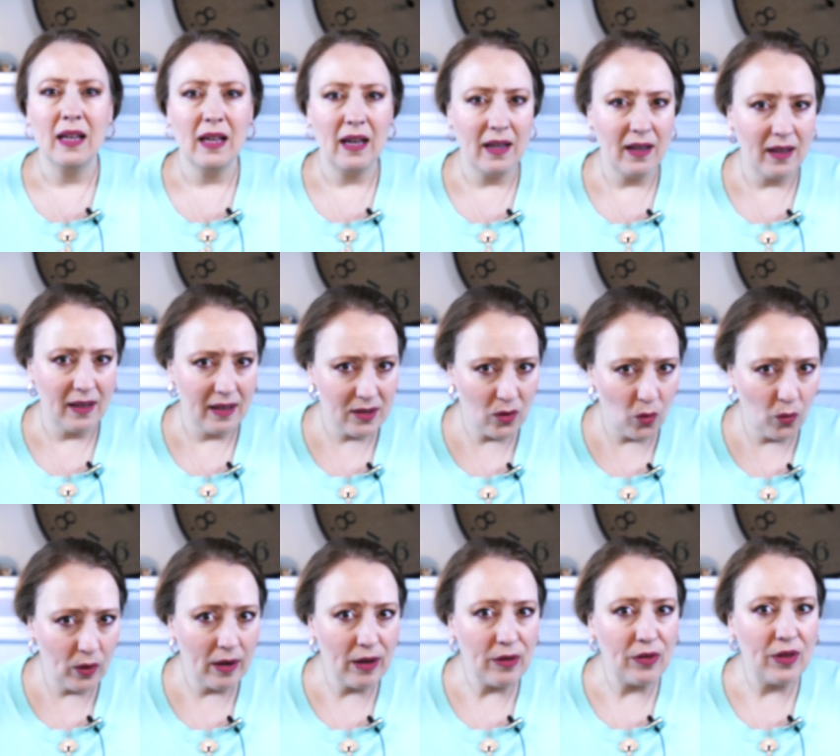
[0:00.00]
And it's a
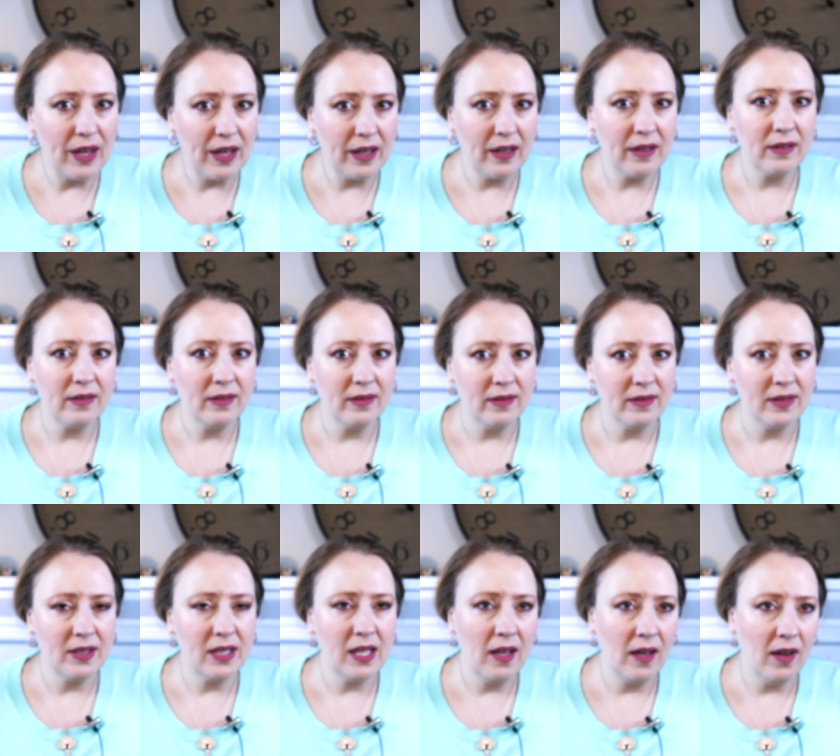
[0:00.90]
weird thing
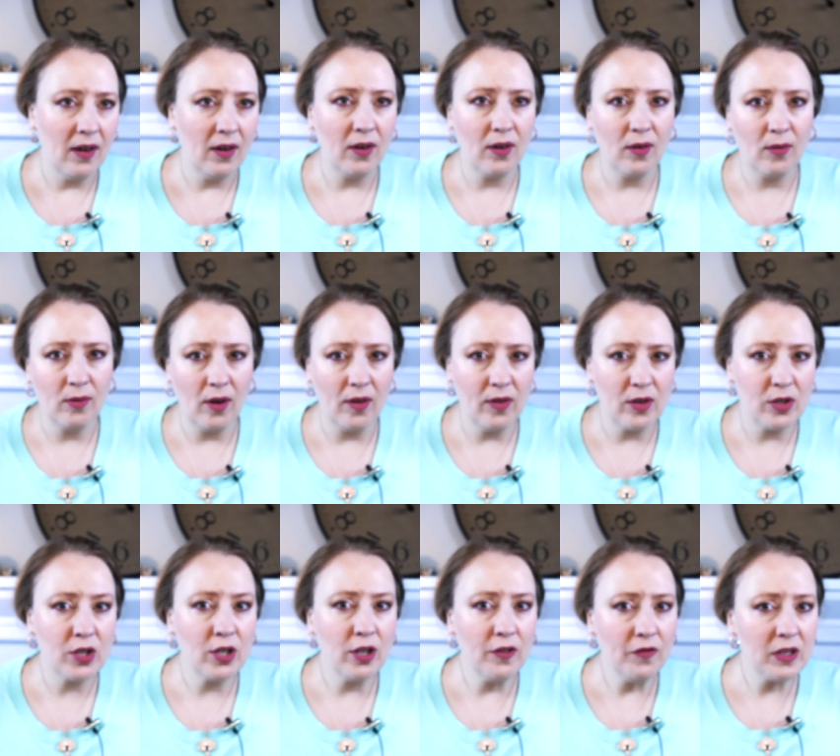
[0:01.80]
to hear on the
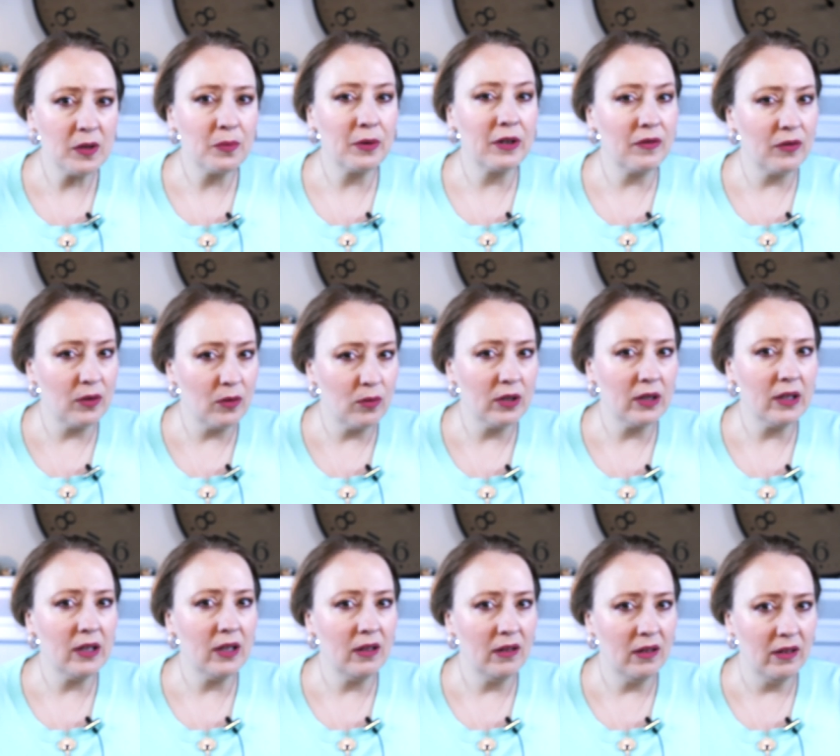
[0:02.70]
surface, but if you
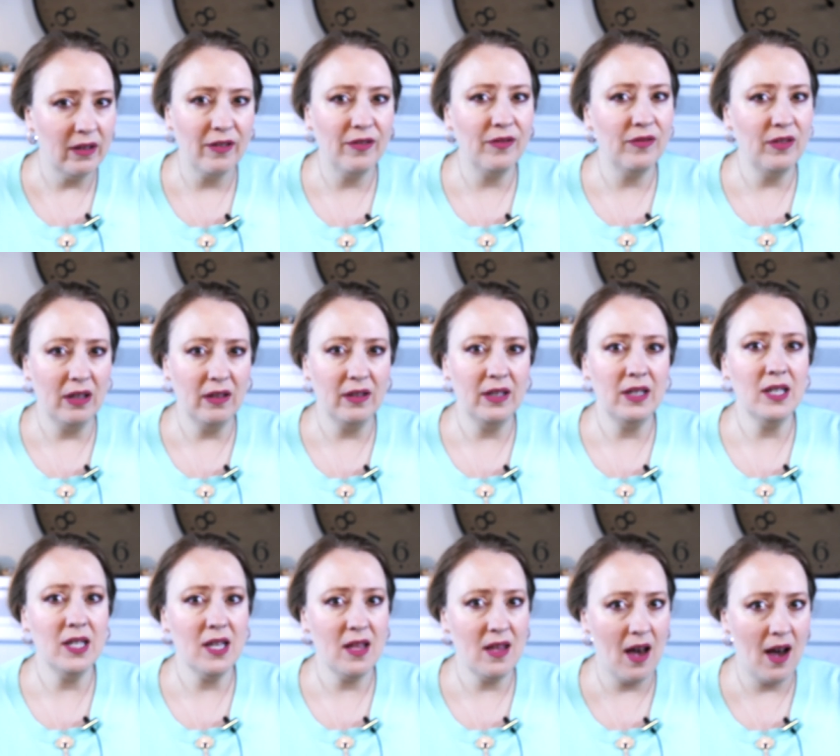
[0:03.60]
really feel
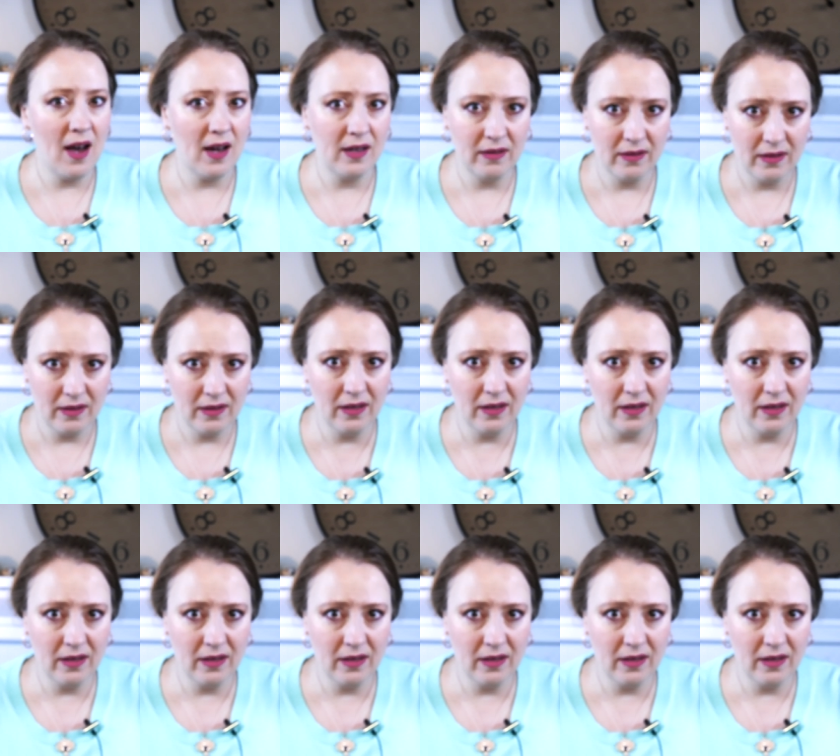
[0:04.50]
into that,